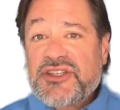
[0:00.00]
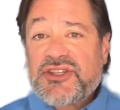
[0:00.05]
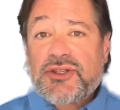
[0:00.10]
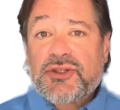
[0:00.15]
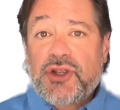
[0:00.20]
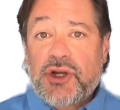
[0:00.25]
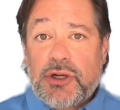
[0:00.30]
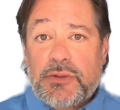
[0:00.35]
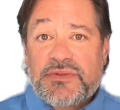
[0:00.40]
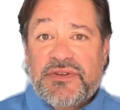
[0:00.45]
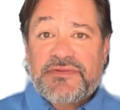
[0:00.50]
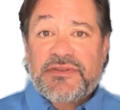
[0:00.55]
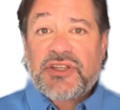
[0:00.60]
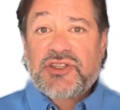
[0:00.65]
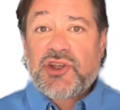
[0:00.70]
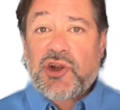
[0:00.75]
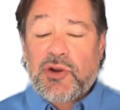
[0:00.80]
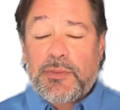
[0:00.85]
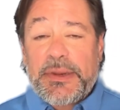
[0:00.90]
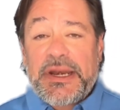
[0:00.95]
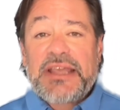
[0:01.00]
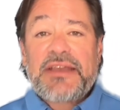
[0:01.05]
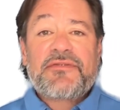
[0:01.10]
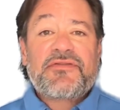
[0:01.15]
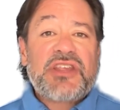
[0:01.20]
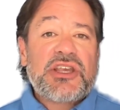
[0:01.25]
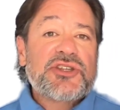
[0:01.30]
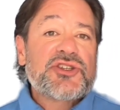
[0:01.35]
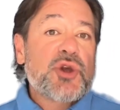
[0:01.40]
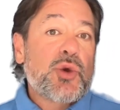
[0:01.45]
in terms of determining if
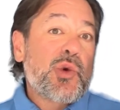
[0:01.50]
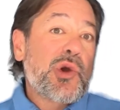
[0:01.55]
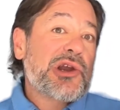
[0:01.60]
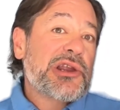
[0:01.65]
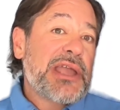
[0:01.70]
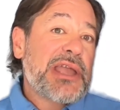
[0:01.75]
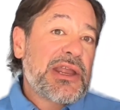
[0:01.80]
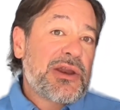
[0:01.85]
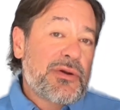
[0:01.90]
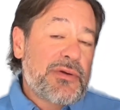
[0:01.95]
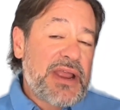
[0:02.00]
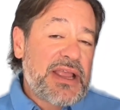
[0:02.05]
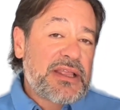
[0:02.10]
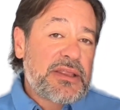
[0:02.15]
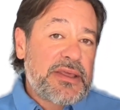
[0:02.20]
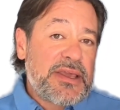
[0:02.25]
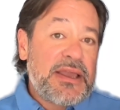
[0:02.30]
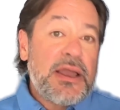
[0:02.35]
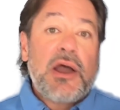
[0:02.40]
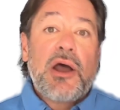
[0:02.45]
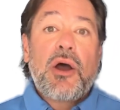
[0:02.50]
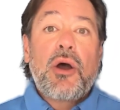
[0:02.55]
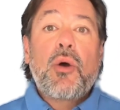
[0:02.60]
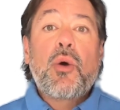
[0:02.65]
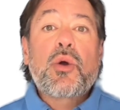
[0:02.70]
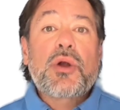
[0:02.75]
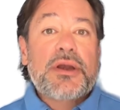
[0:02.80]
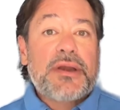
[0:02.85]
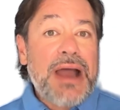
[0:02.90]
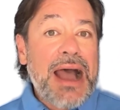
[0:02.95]
things are working correctly
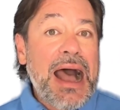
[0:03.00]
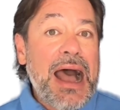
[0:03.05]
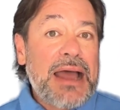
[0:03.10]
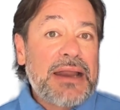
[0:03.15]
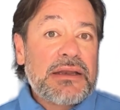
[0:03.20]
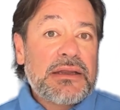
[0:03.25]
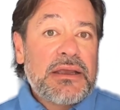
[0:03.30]
or not.